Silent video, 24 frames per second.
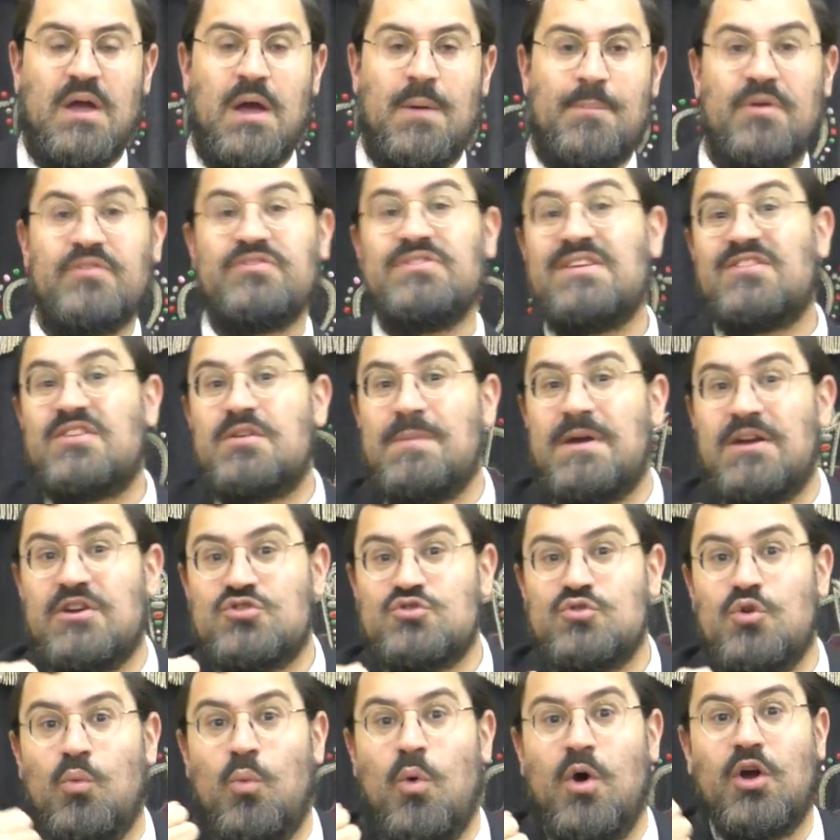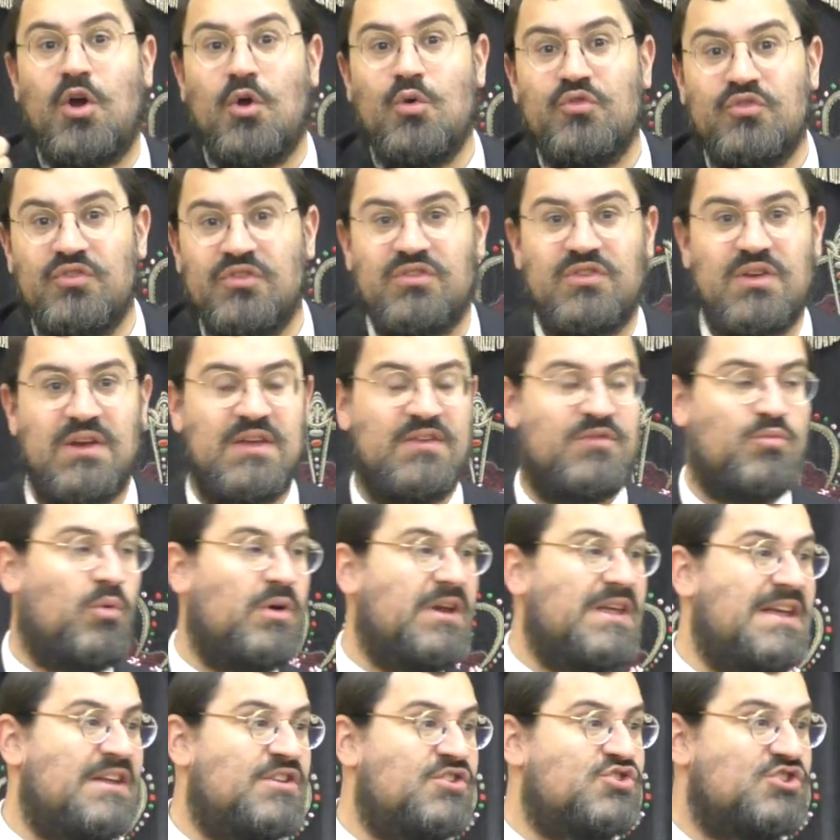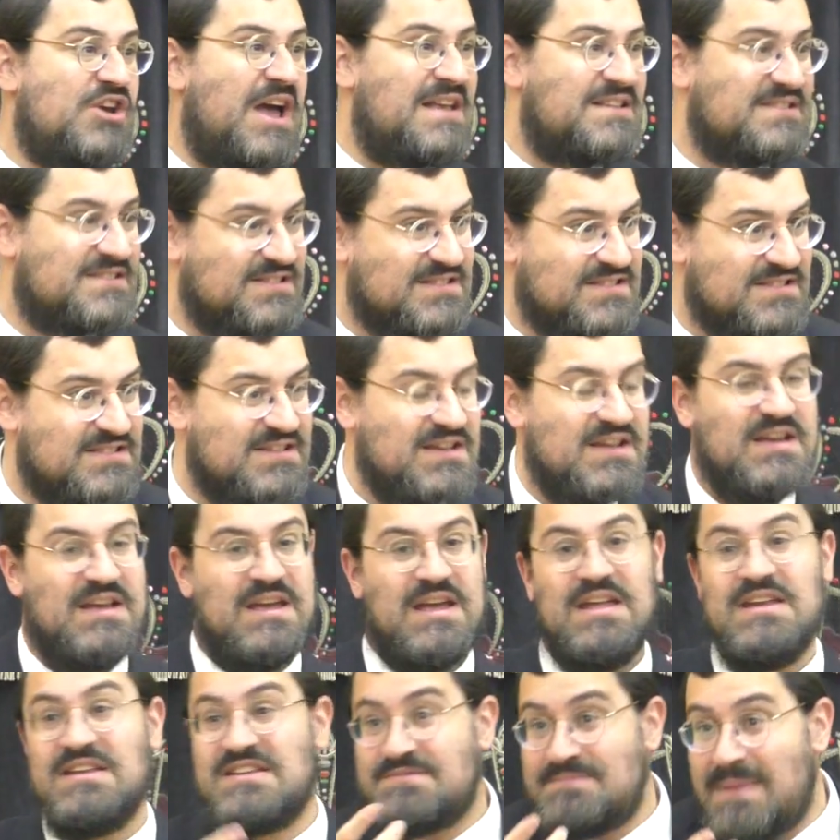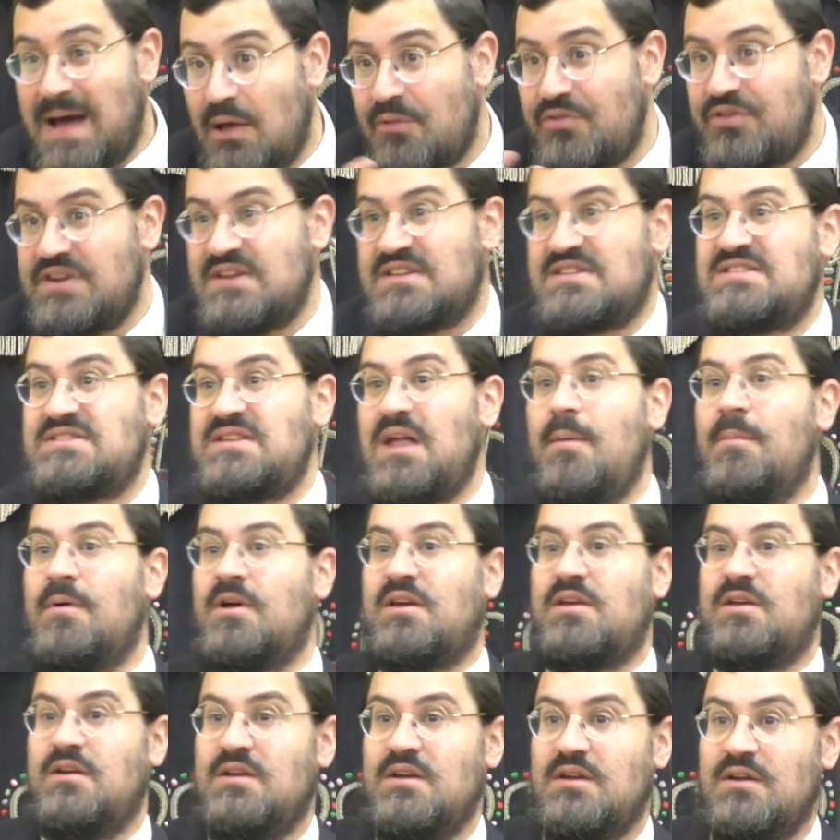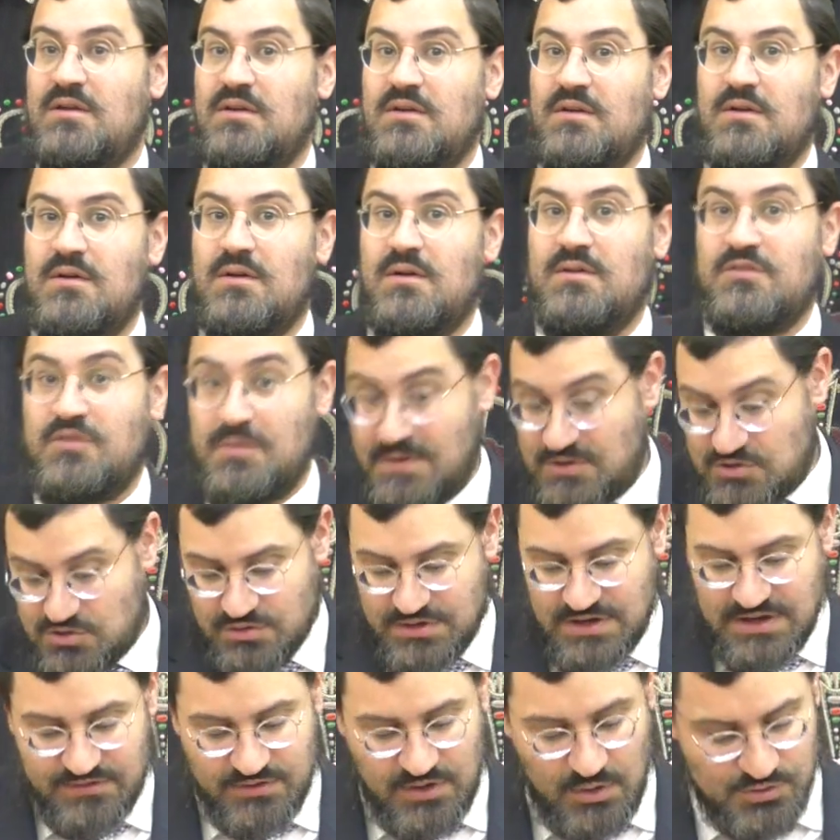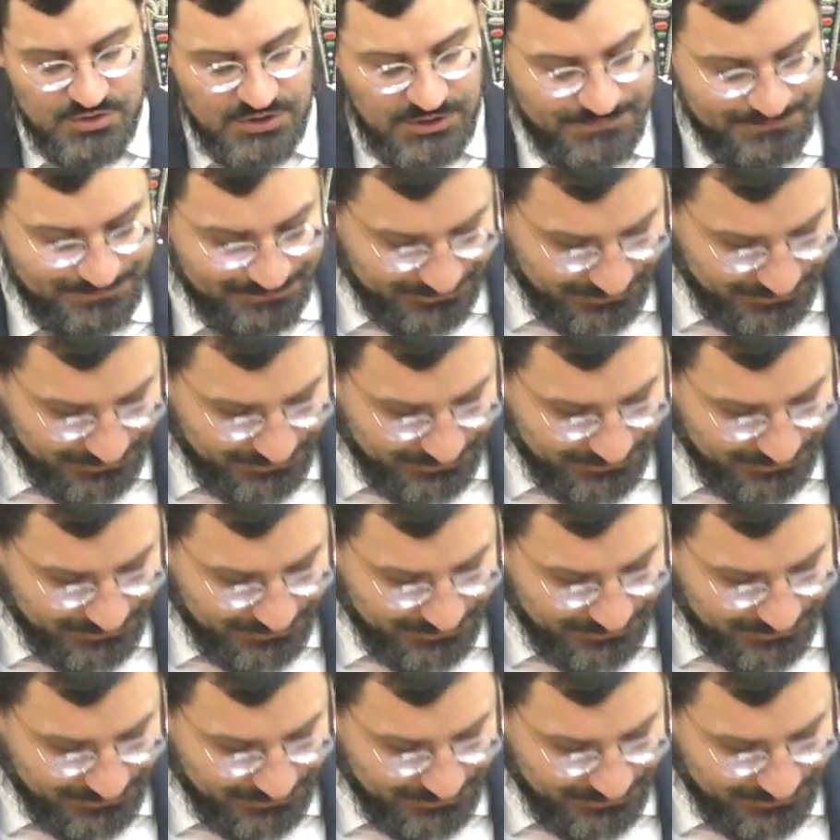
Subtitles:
a person has to make sure what goes into his, what he ingests in his mouth, in his stomach, to make sure that it's kosher.